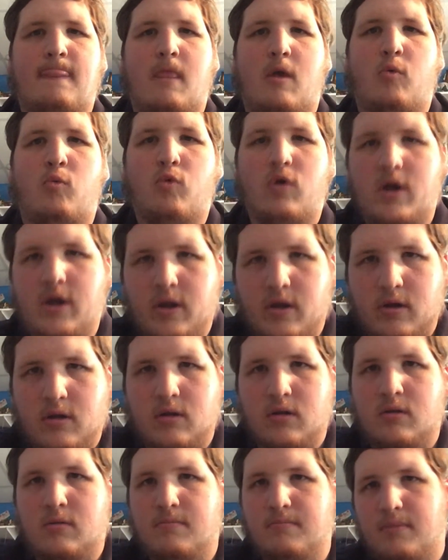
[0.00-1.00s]

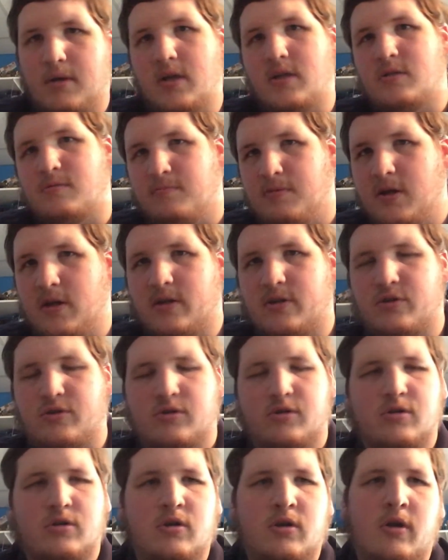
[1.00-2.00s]
win Best
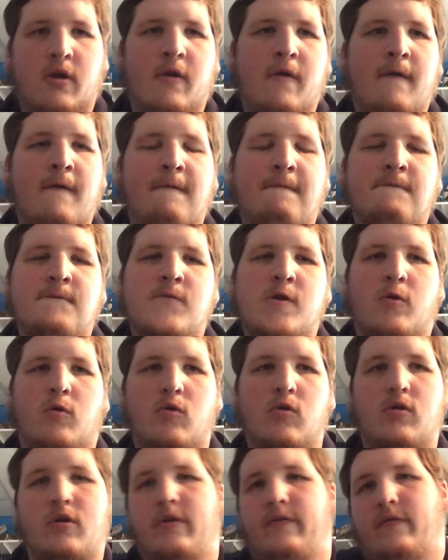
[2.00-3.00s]
Picture
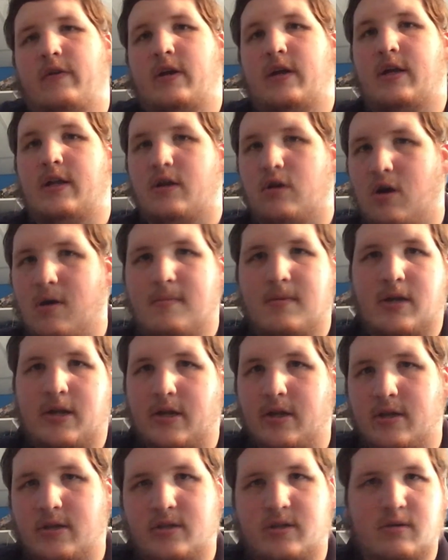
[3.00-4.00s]
or even get
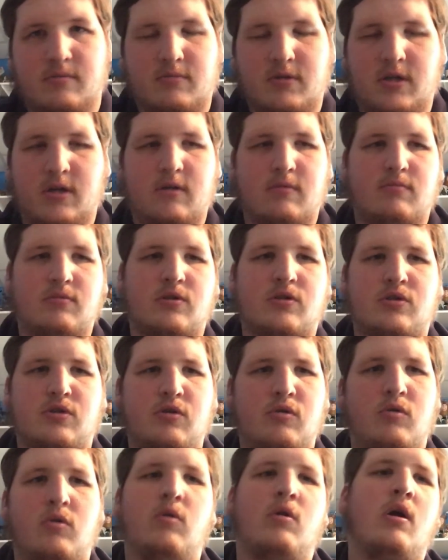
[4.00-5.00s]
nominated sometimes.
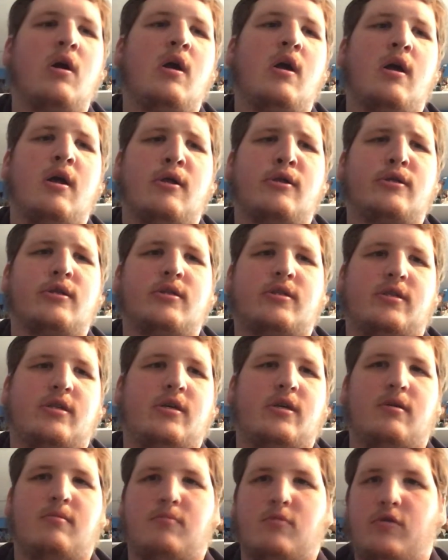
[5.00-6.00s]
So to
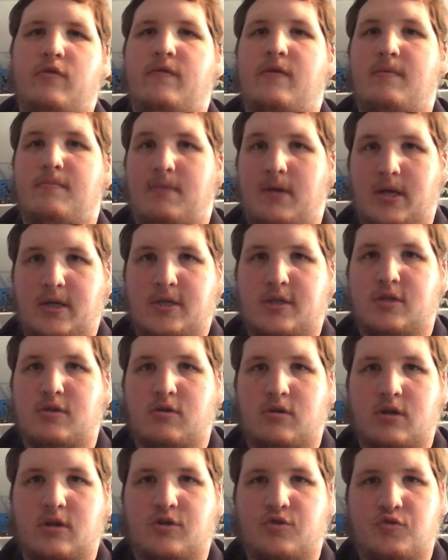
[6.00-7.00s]
see a movie based
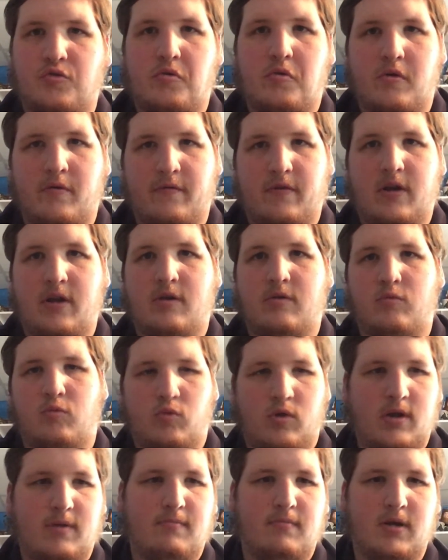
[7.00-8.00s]
on a true event
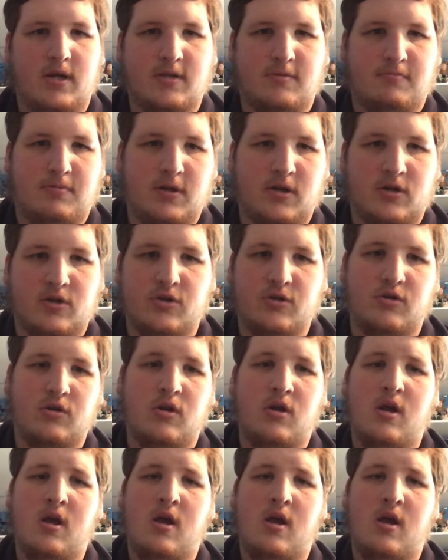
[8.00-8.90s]
win Best Picture